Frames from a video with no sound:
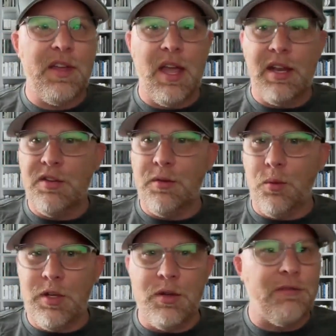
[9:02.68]
and
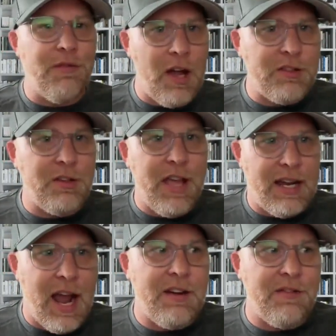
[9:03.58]
when you can foster
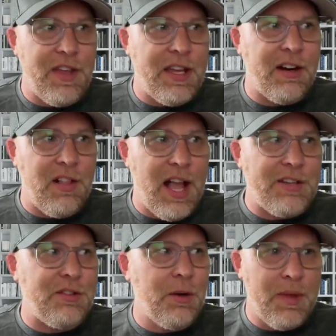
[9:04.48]
that kind of thing in a
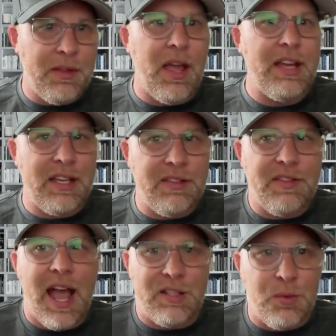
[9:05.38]
classroom, then like
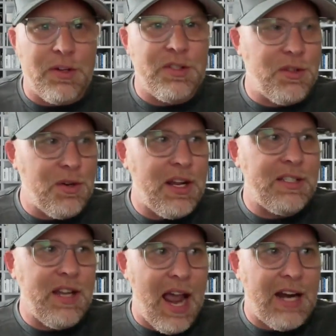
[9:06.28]
that's where
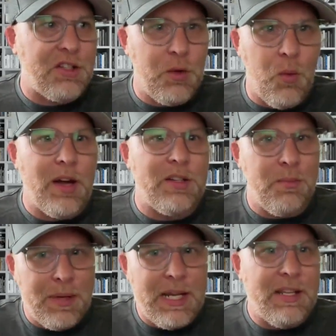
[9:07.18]
students actually want to
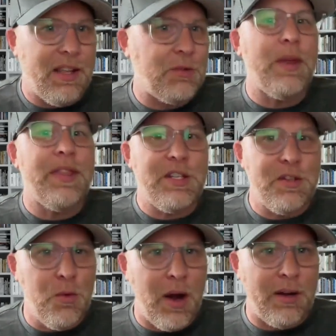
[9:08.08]
be. That's when they
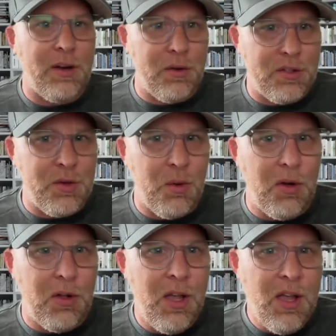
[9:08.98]
do want to go to
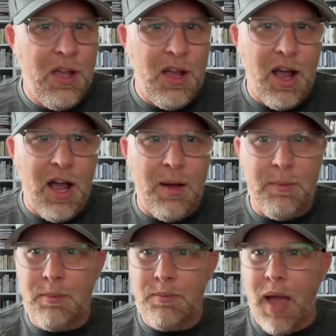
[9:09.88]
school.
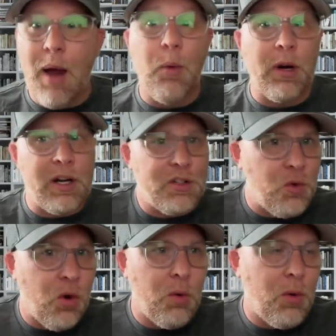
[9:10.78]
I work at a
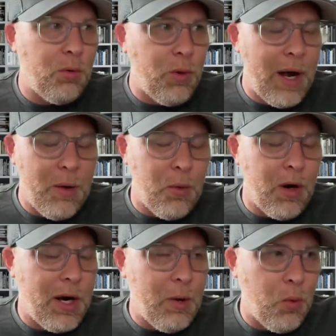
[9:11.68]
school right
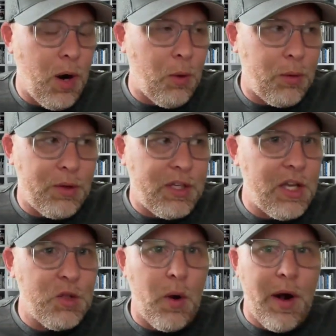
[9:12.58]
where I work with
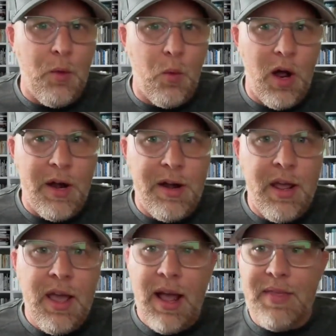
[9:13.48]
kids one-on-one,
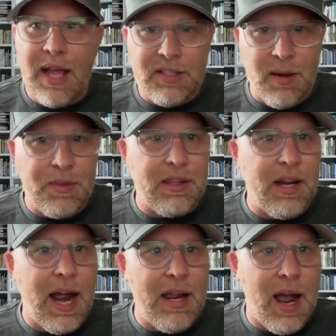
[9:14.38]
and that's something
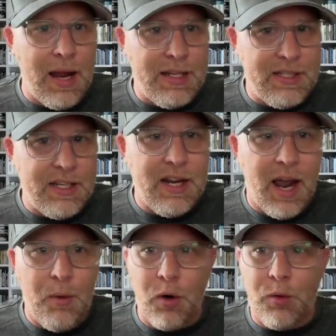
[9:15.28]
that I see.
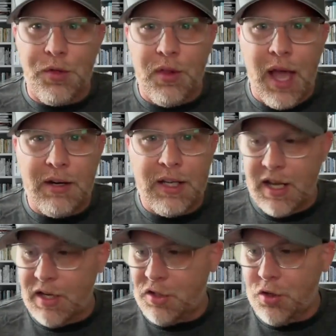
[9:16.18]
I work with a lot of
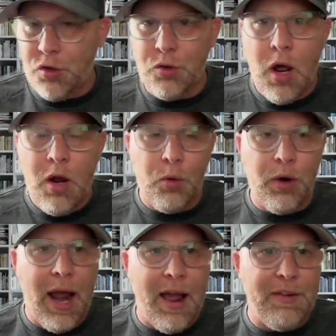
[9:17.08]
kids who
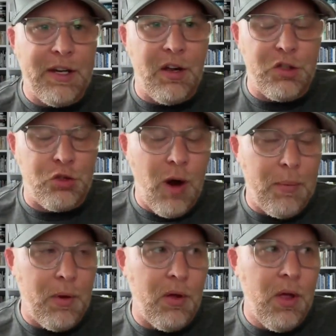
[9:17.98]
were having
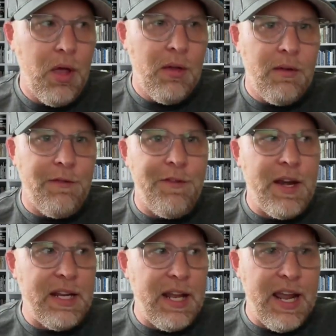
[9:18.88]
trouble
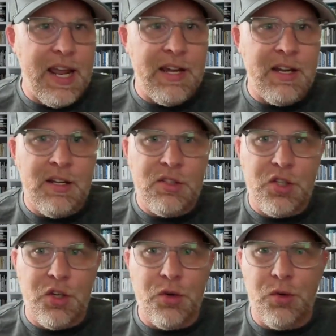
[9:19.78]
fitting in
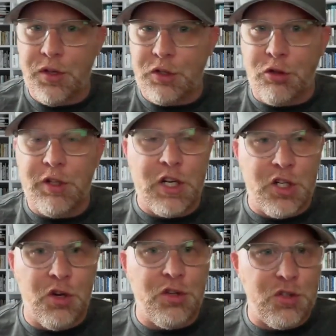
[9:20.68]
to the
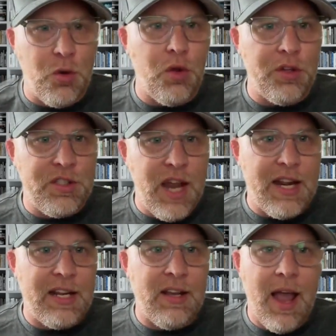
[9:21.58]
traditional school
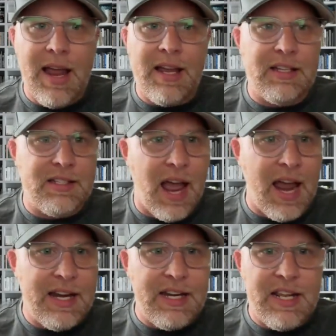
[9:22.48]
setting, high
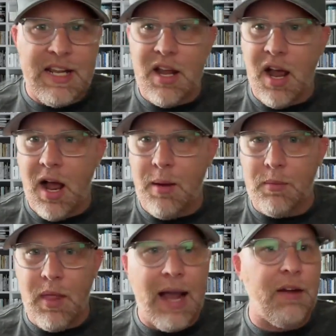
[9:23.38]
anxiety,
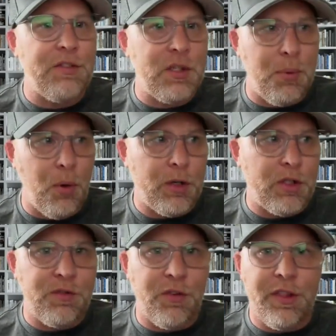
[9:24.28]
lack of
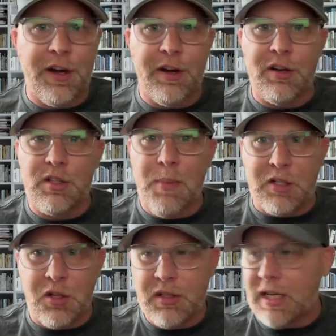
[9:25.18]
supports for their
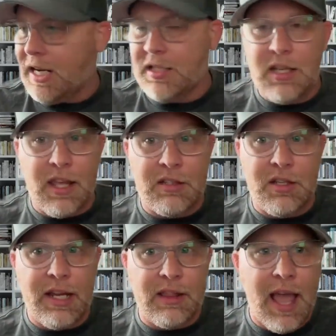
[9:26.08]
special needs, things
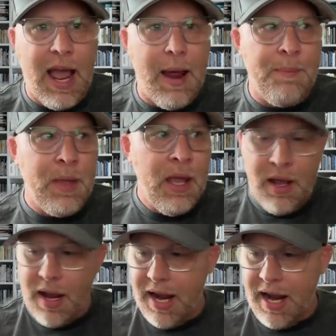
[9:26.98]
like that.
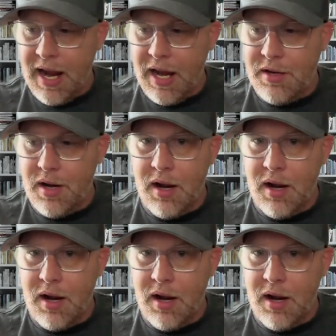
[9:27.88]
And